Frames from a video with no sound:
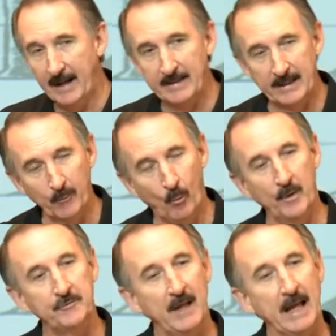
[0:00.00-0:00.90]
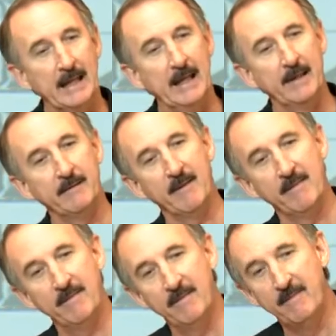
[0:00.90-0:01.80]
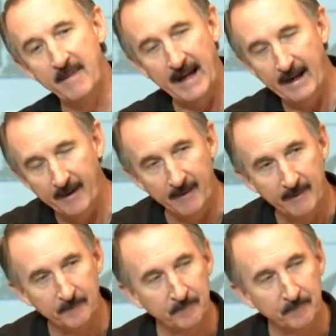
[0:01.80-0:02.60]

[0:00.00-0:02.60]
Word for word: And then once I get there,